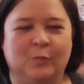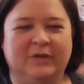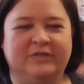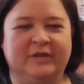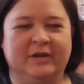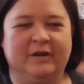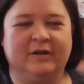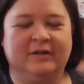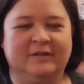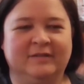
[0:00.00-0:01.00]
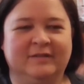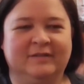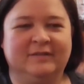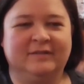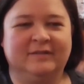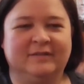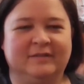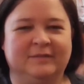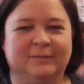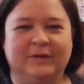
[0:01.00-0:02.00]
Was
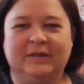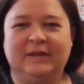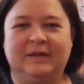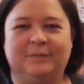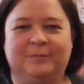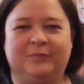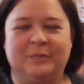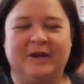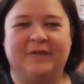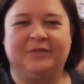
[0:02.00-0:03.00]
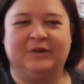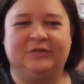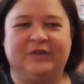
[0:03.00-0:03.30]
there? Really? Somebody out there